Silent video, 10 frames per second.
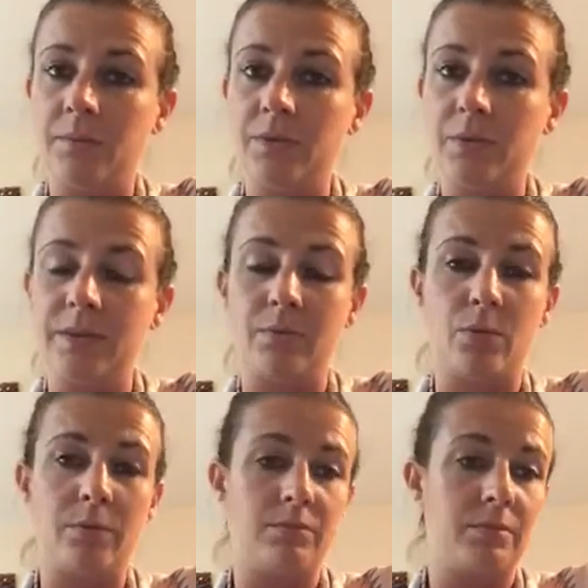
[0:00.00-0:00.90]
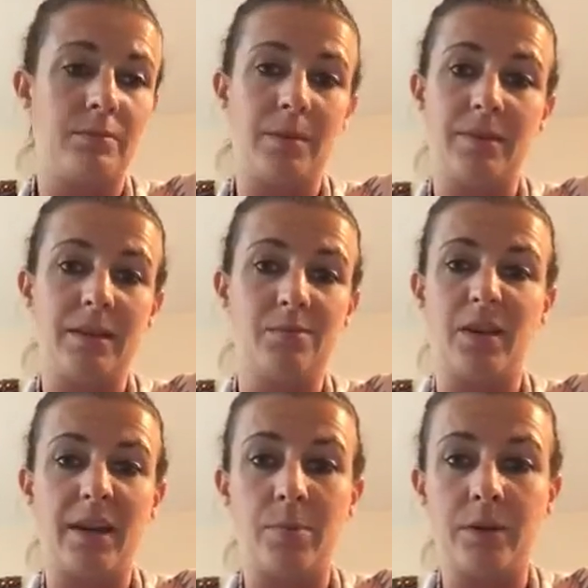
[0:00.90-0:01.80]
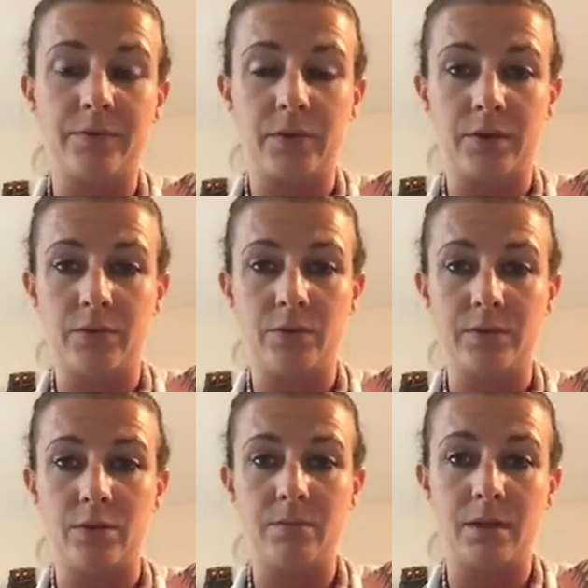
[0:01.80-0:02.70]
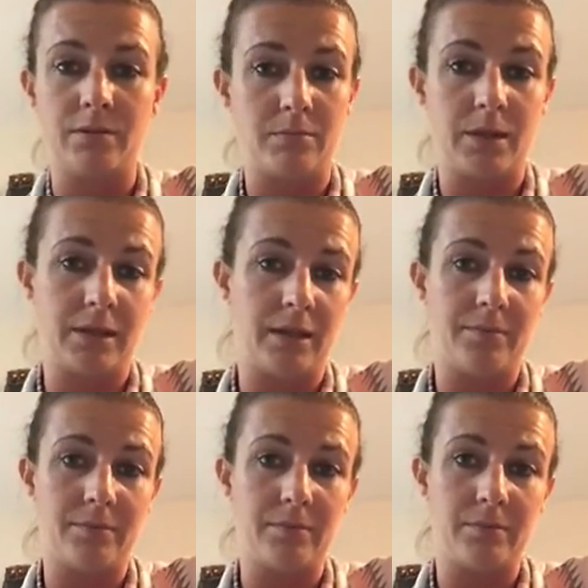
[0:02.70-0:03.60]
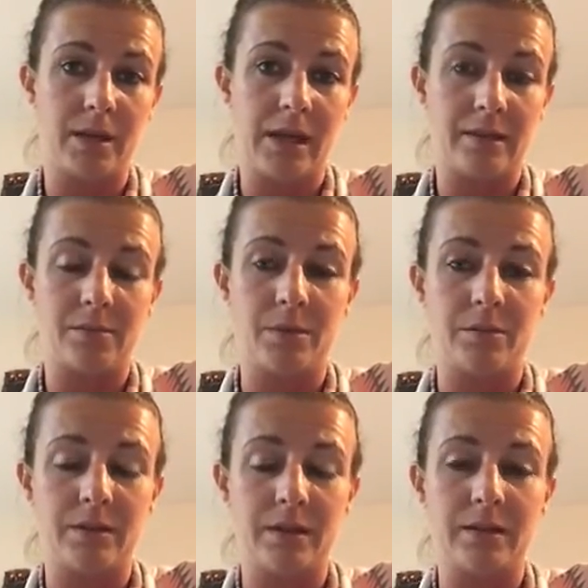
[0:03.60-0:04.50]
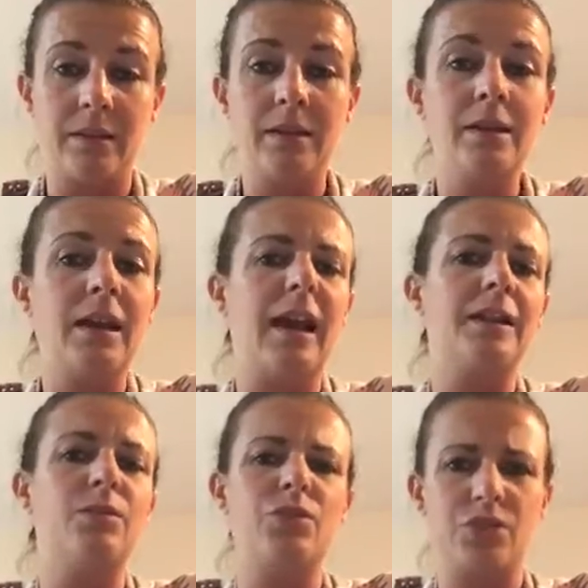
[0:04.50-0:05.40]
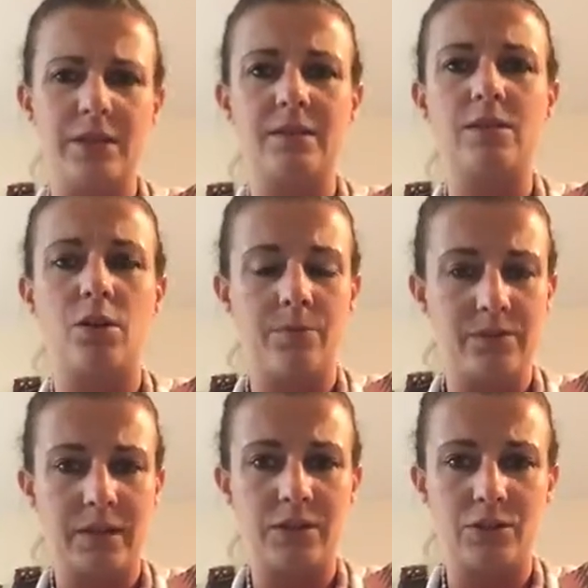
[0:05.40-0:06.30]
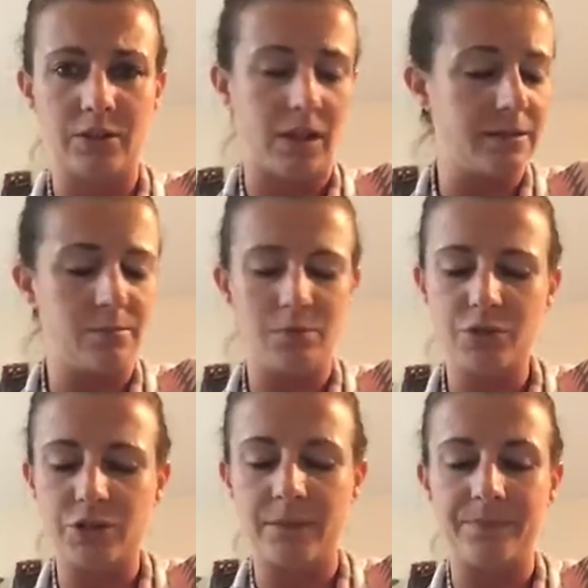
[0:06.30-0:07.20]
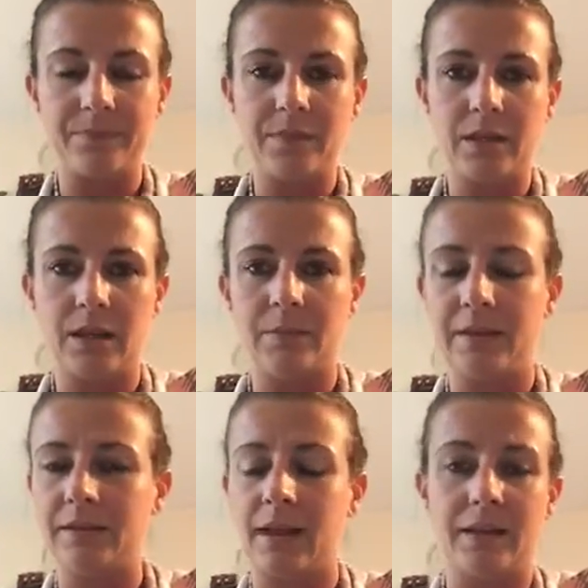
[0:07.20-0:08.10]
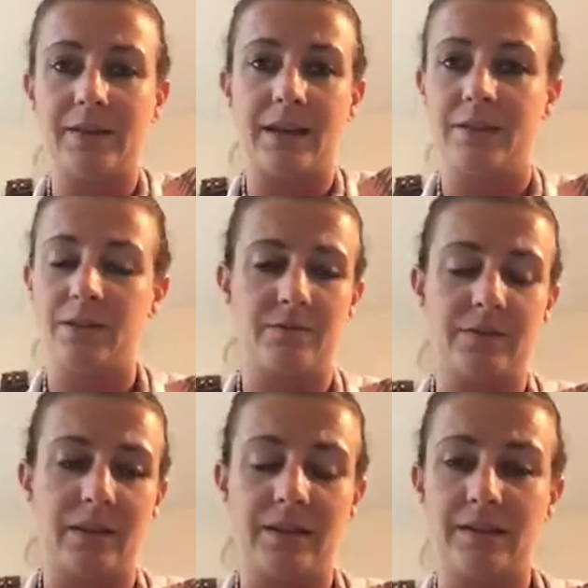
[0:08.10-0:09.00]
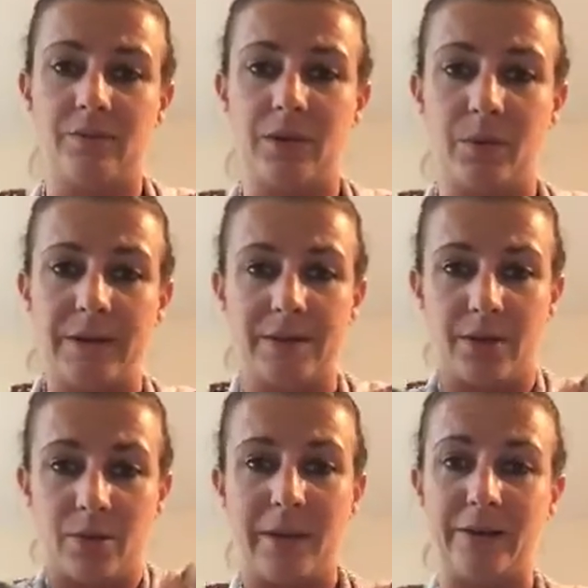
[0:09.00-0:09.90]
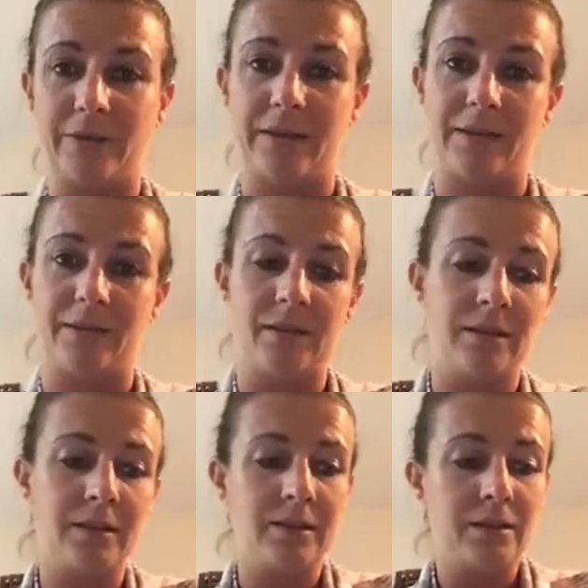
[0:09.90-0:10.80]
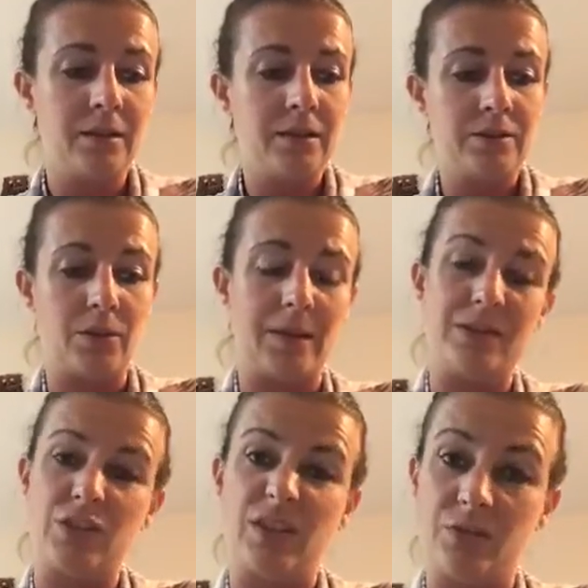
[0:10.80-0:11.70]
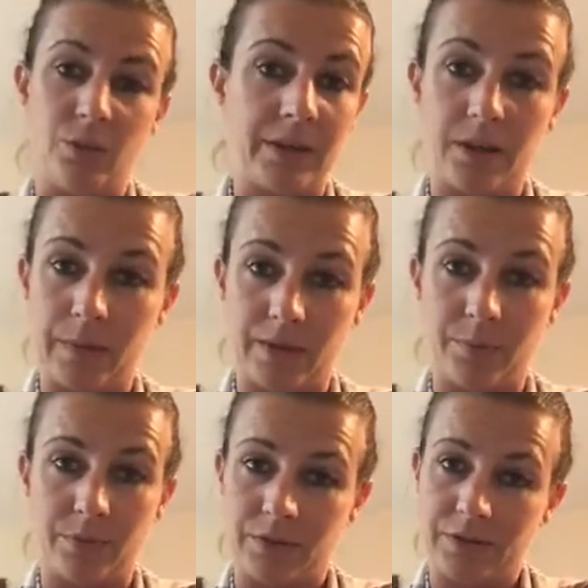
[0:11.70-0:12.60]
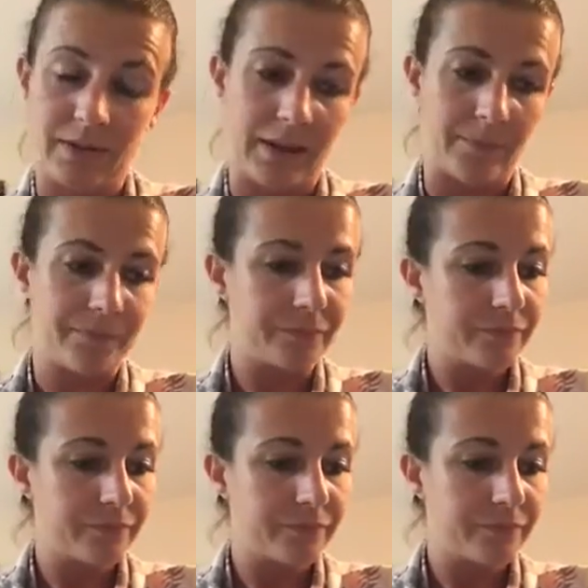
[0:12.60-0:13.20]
So I said, well, maybe this might help. I've used it on my eczema and things, and it was just conversation. I didn't push it, and that I don't think is the right way to go about things. So it's just talking about the products again.